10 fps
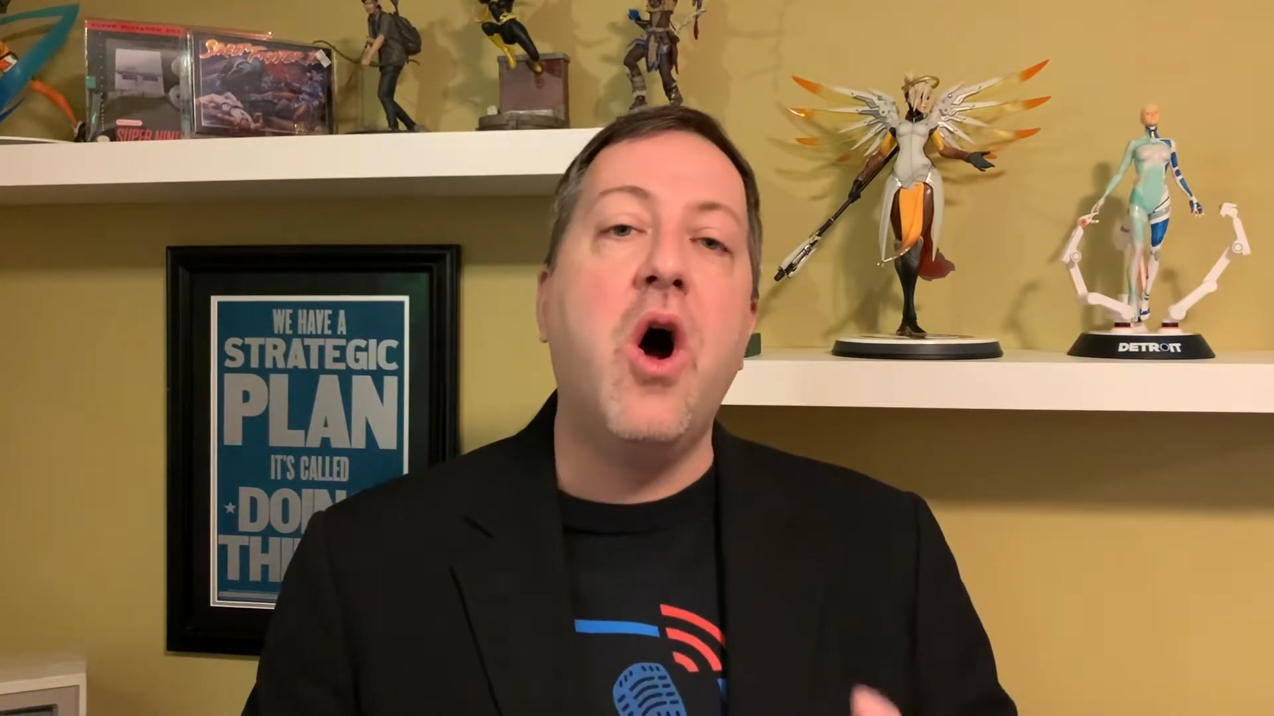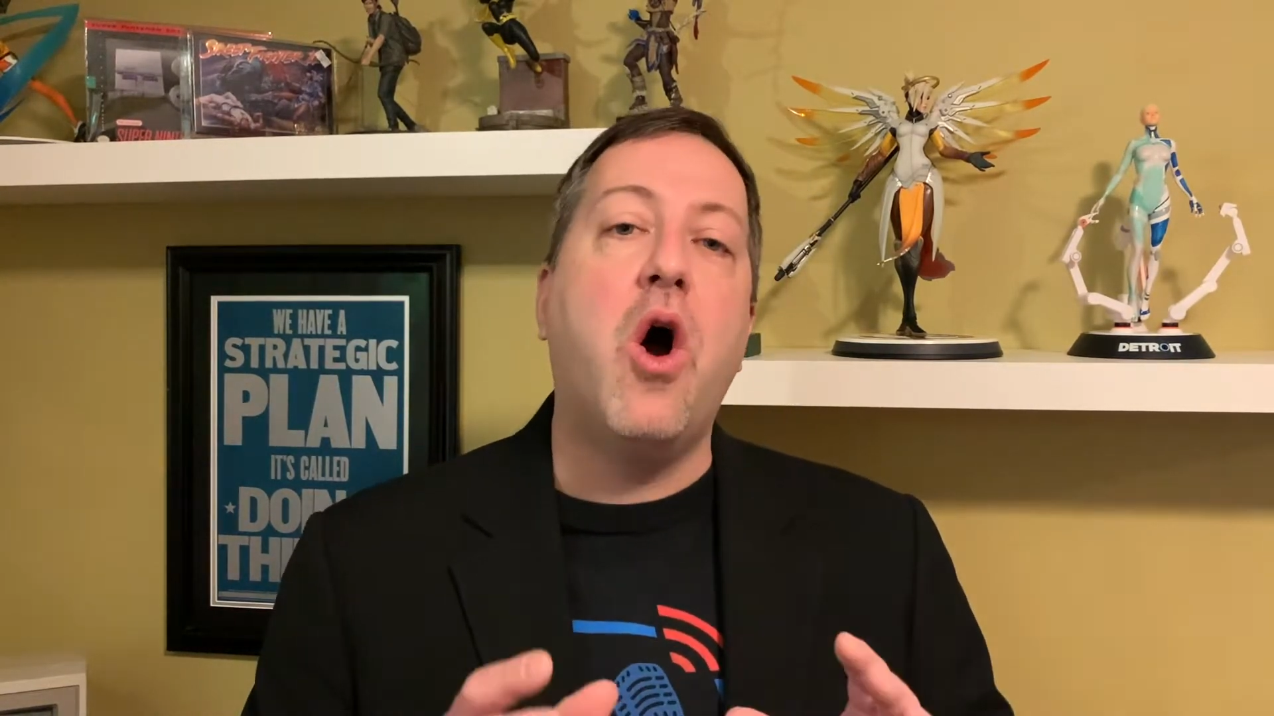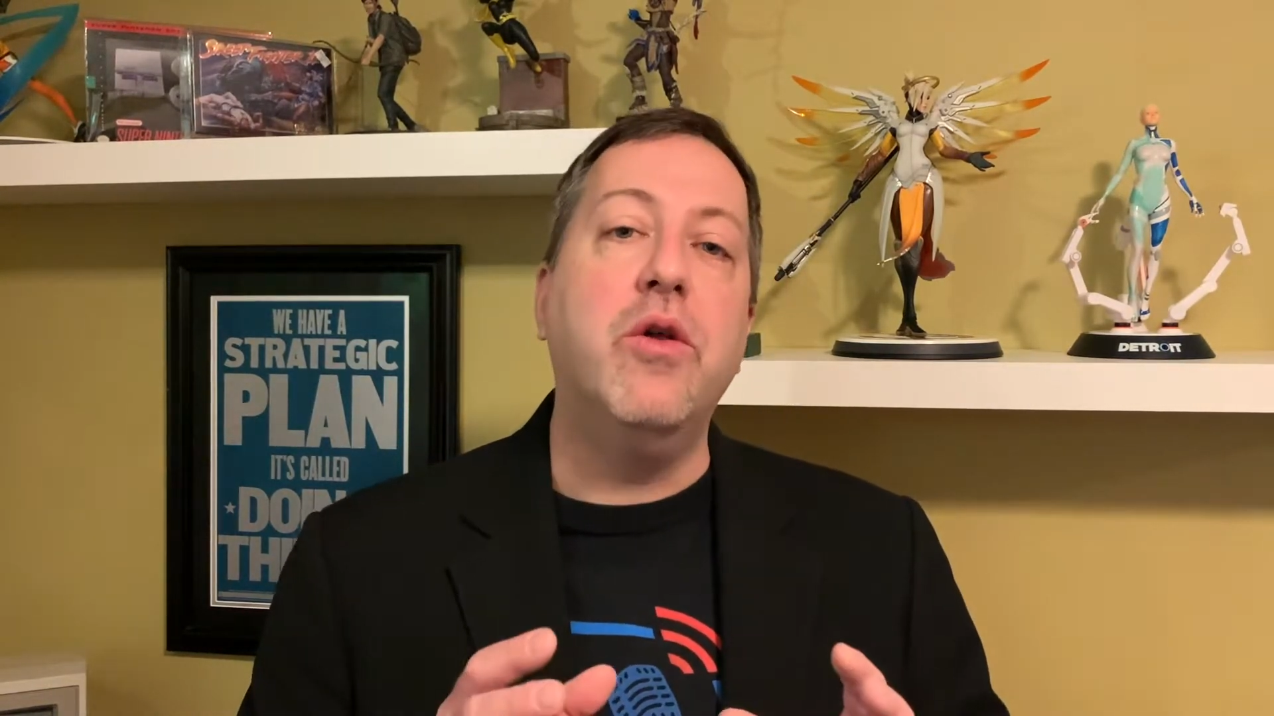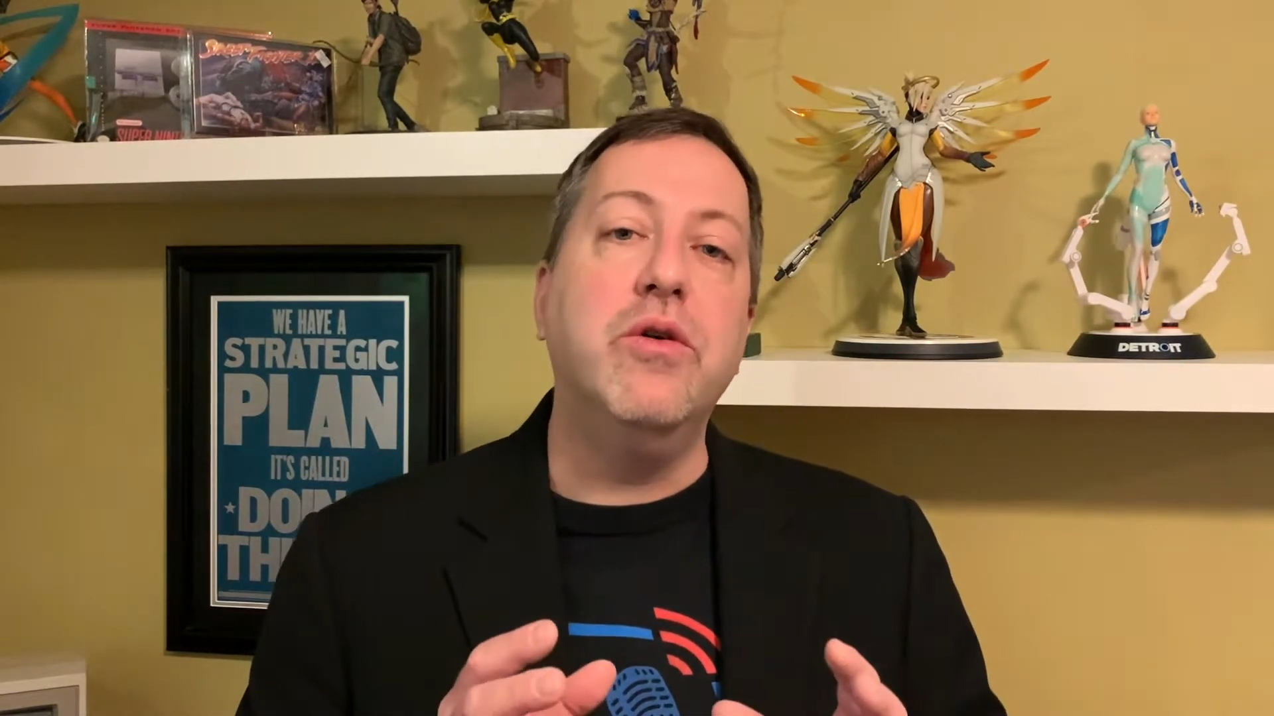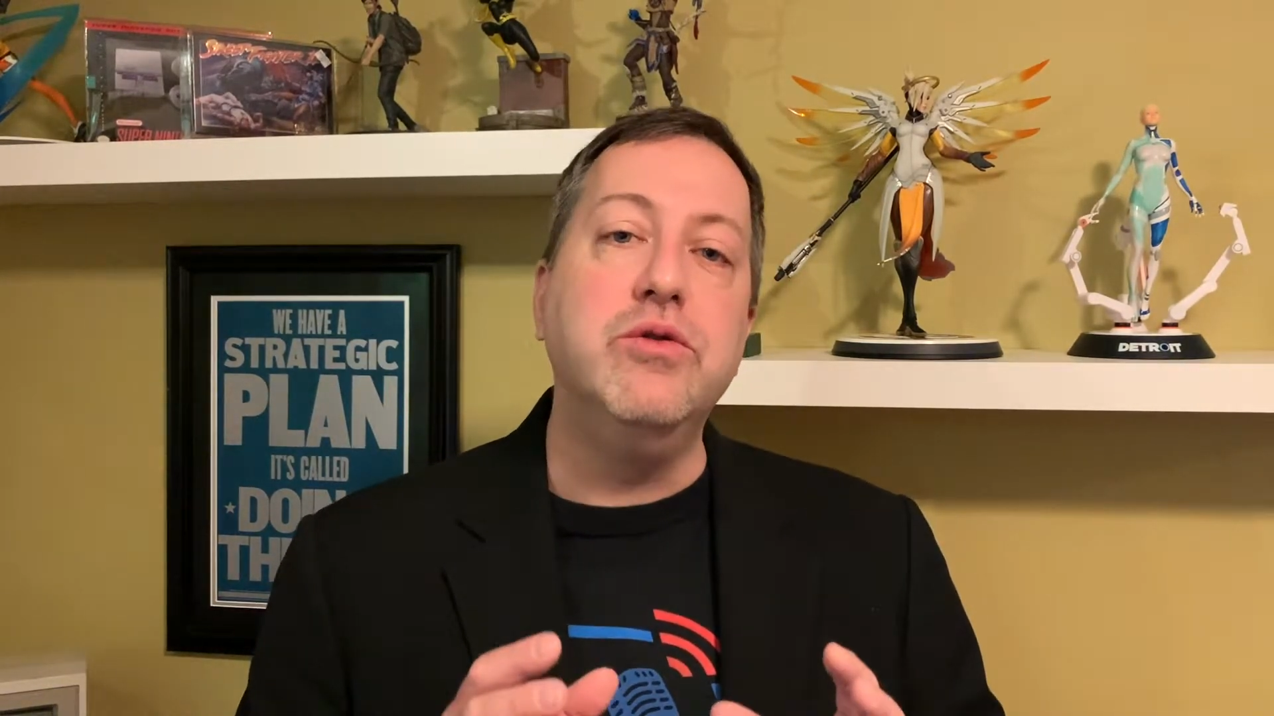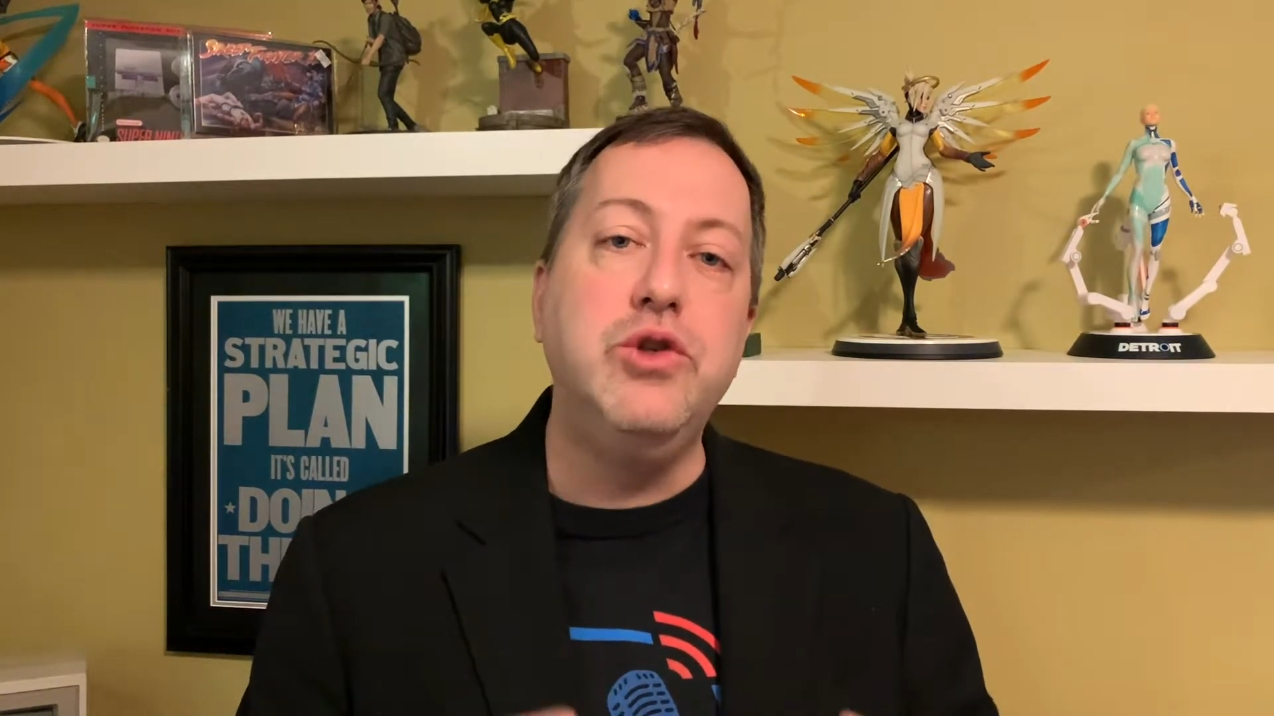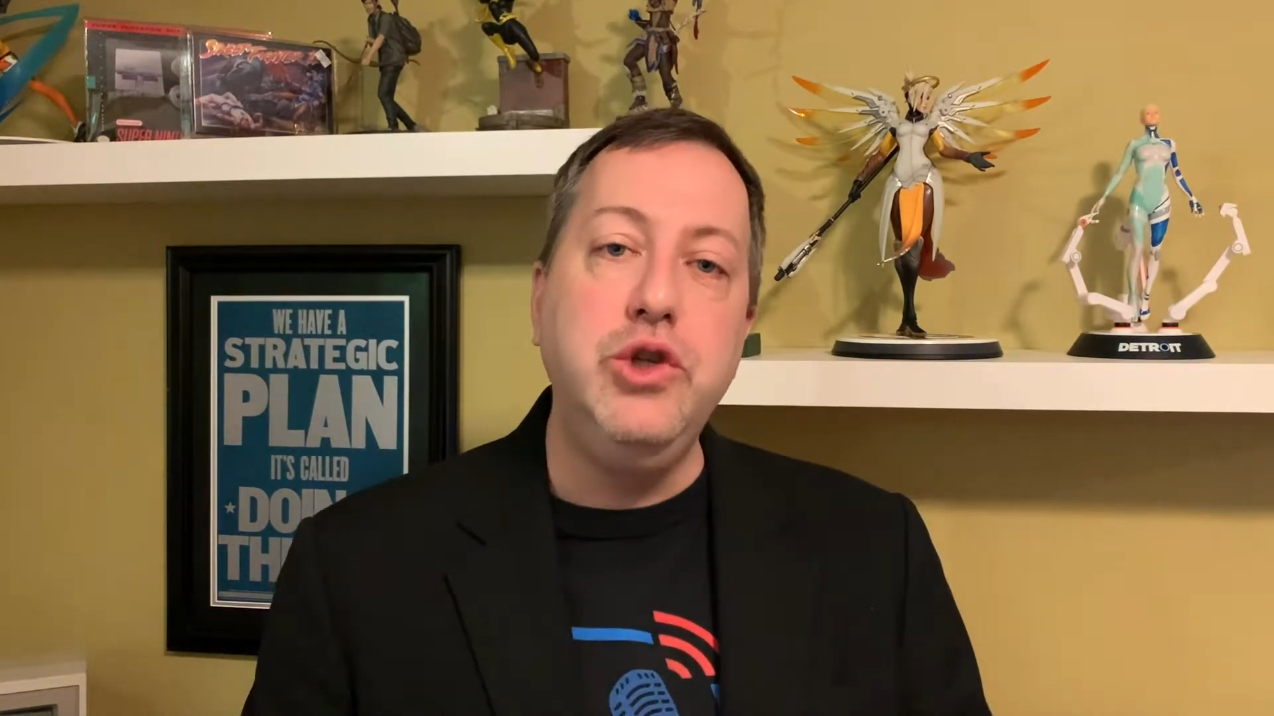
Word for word: are those